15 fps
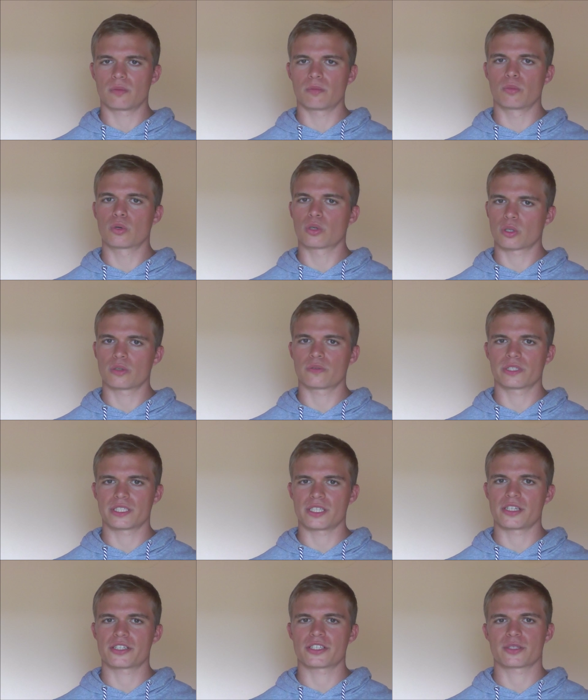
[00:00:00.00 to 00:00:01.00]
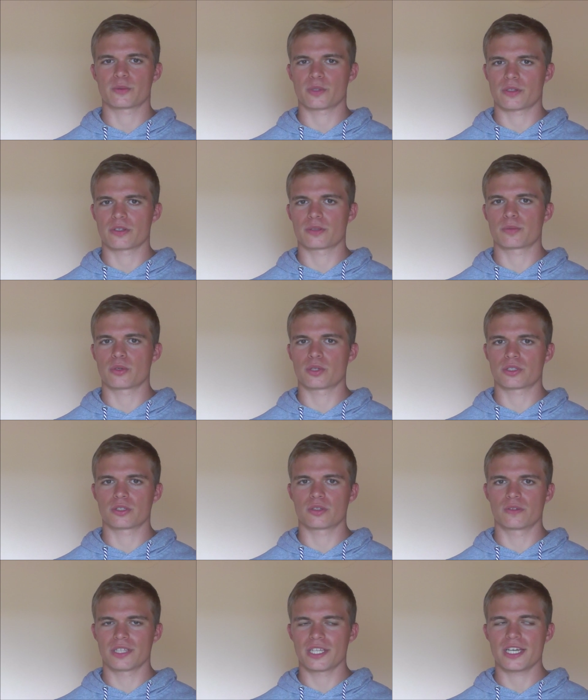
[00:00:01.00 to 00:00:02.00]
more conversations with this person
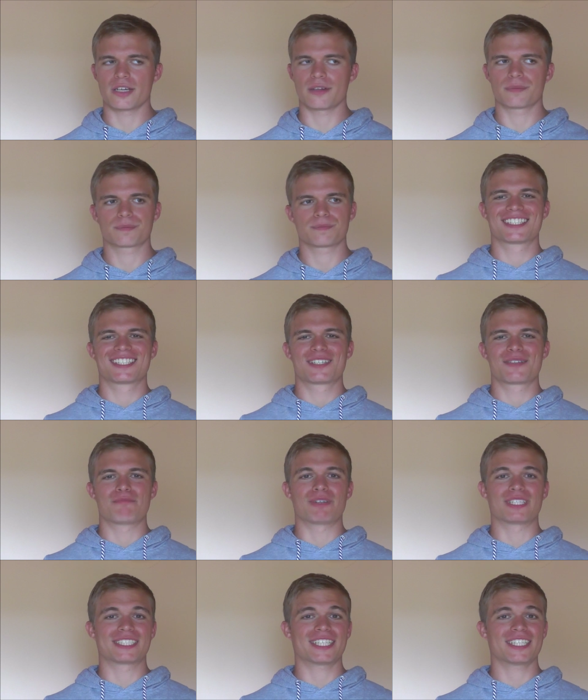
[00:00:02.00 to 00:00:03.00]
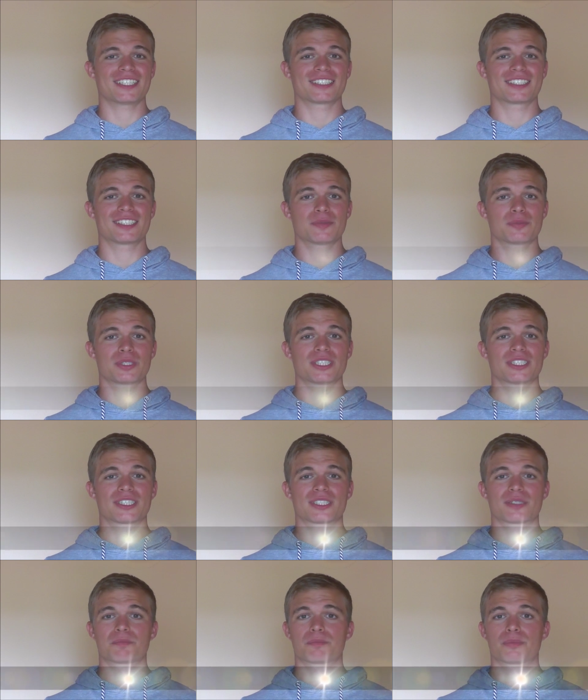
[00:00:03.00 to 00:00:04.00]
over there. My second tip
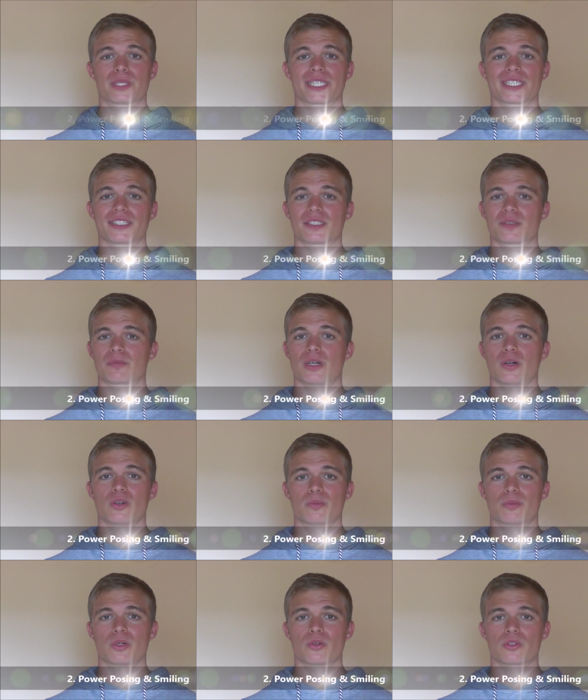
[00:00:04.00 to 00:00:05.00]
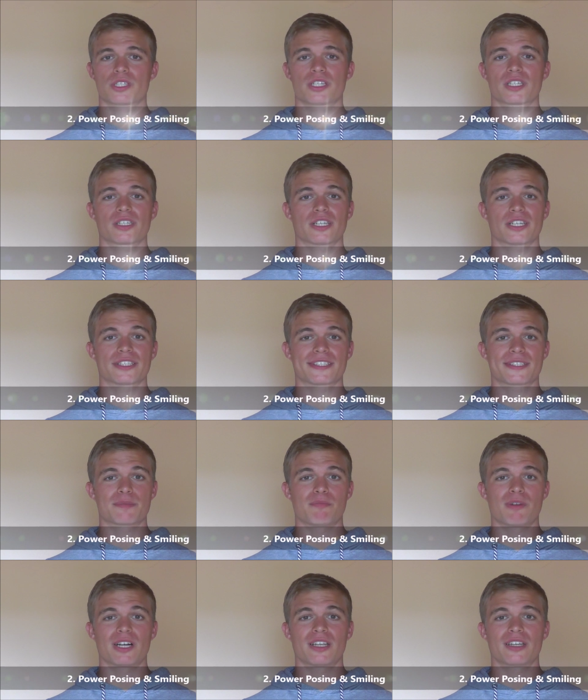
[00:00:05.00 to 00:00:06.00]
is practice power posing and
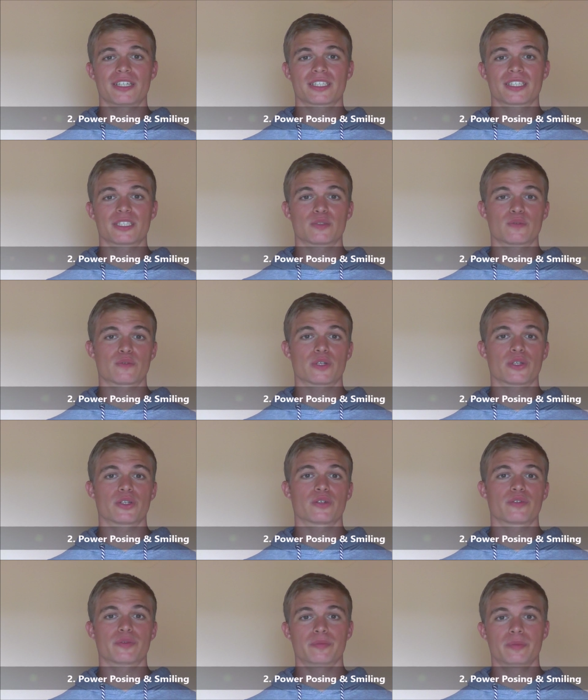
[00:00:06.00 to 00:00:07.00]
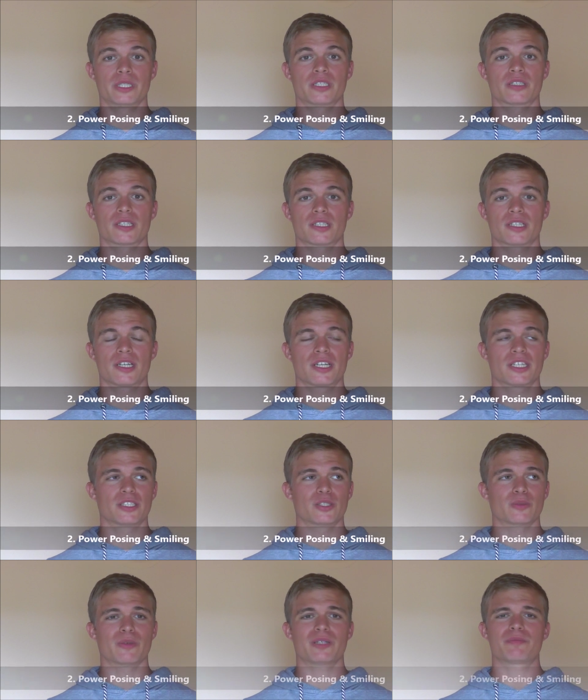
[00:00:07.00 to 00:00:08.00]
smiling in front of a mirror.
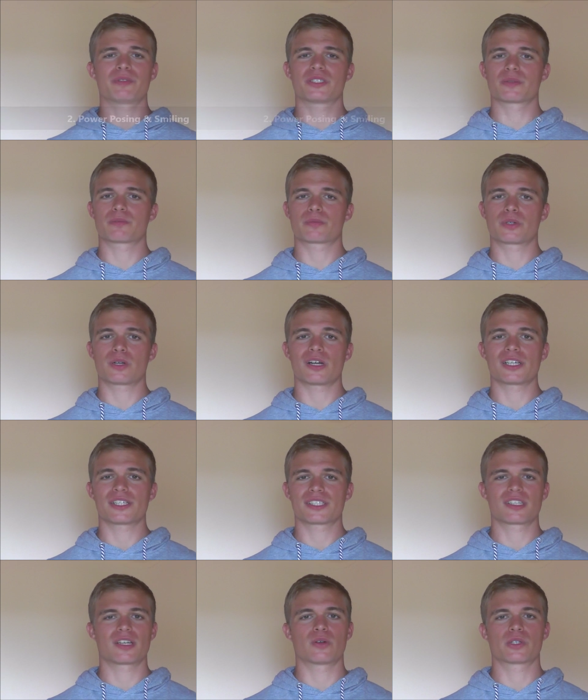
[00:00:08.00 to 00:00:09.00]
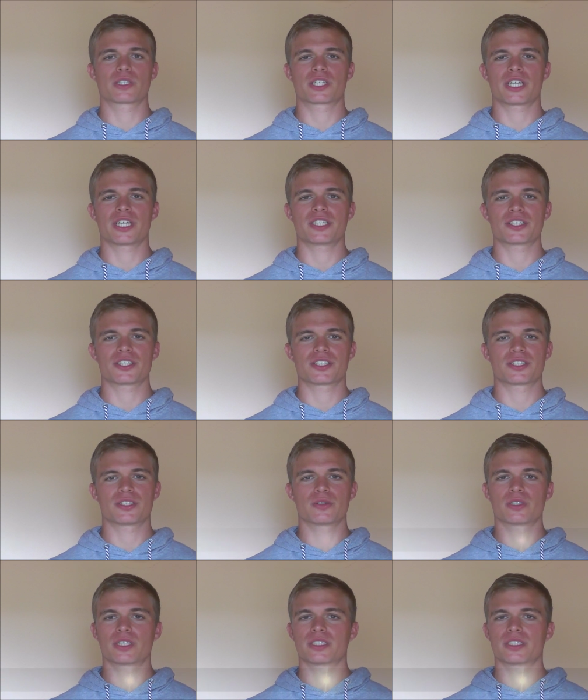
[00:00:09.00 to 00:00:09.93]
You might be surprised how it changes your